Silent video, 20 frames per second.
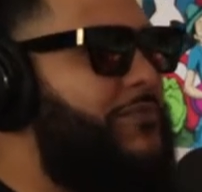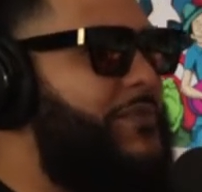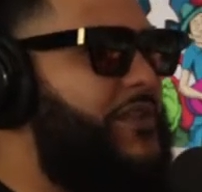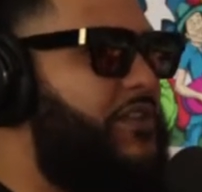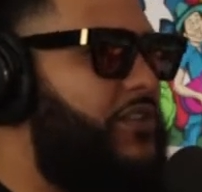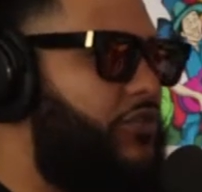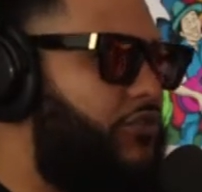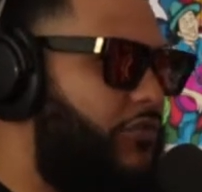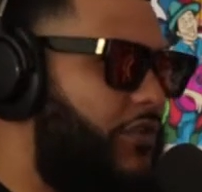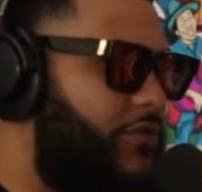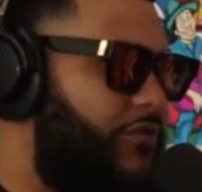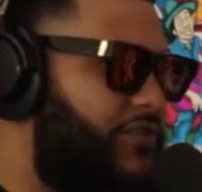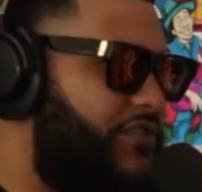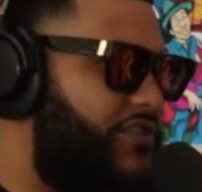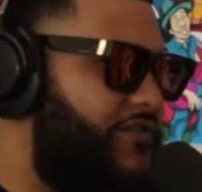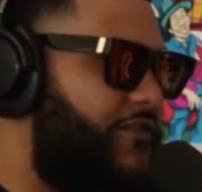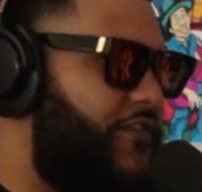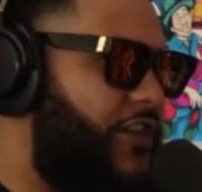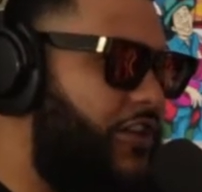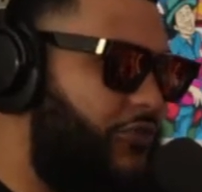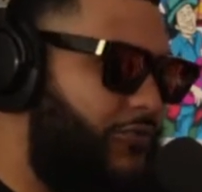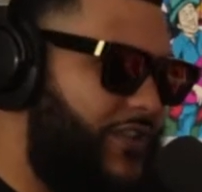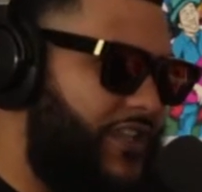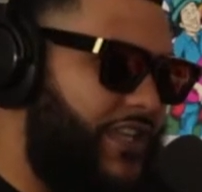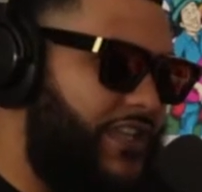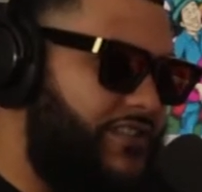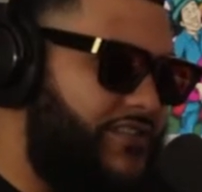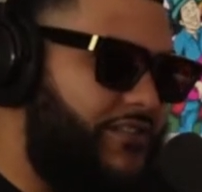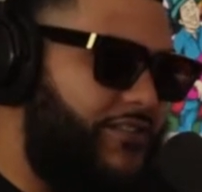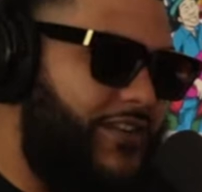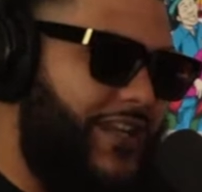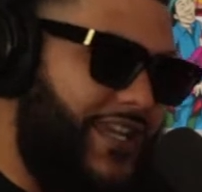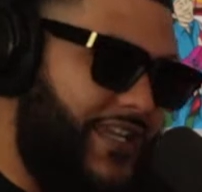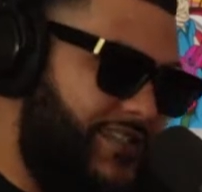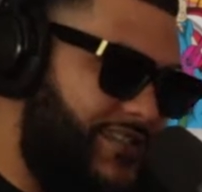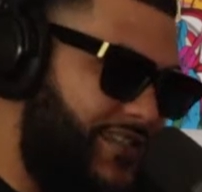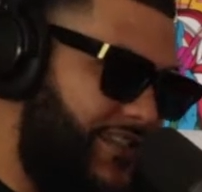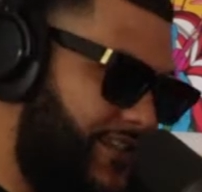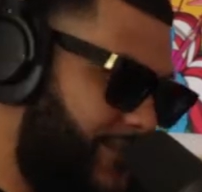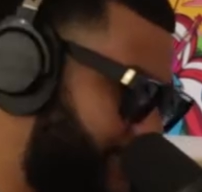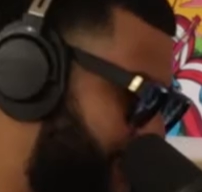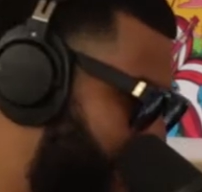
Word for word: be grown as fuck when they turn 18.